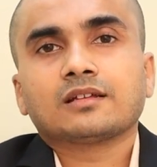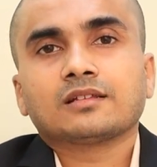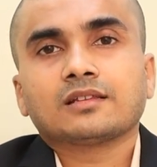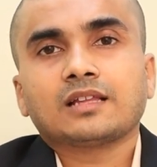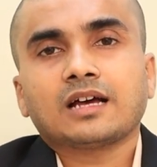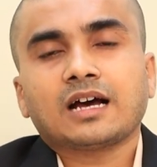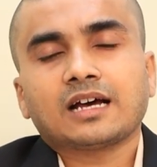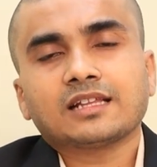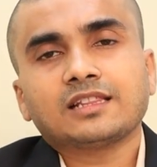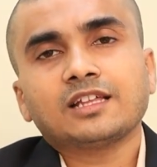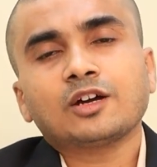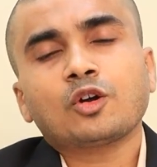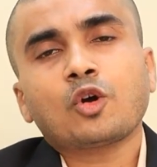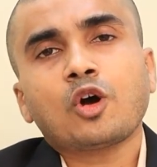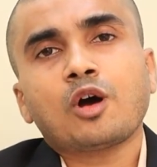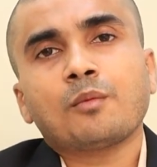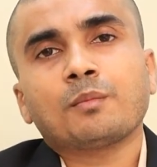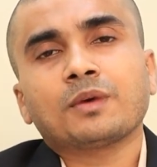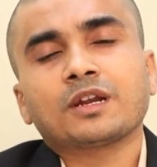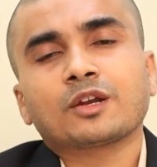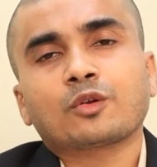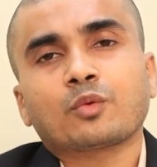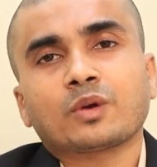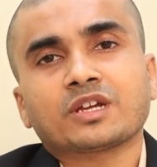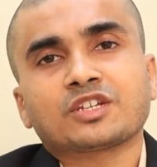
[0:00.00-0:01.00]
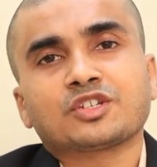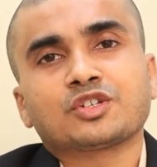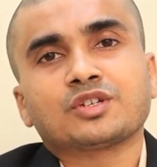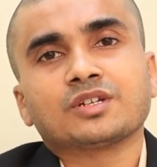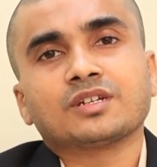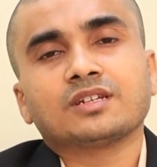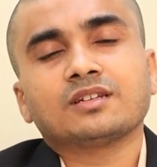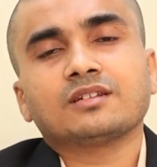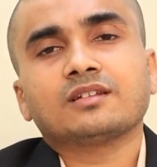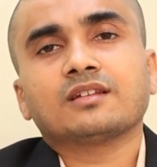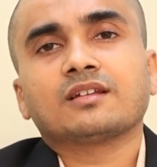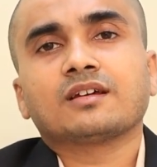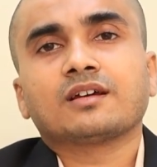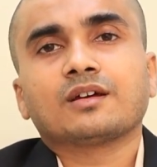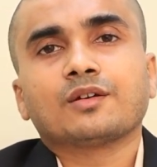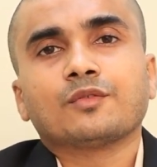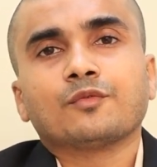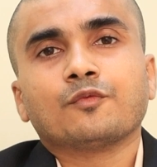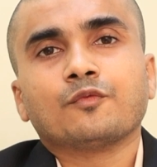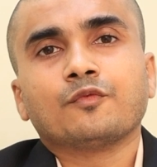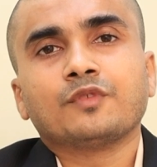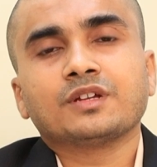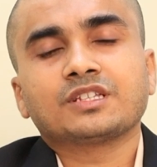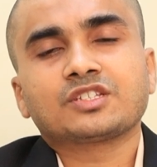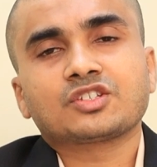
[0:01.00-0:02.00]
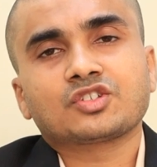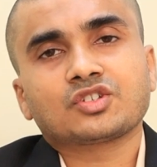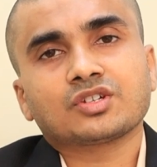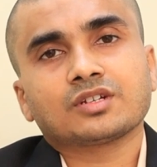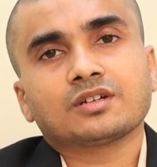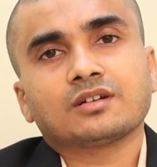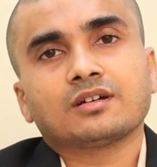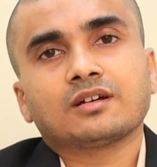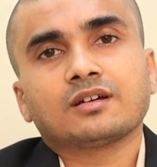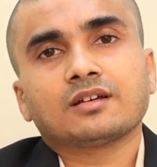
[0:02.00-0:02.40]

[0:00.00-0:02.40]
The other common question which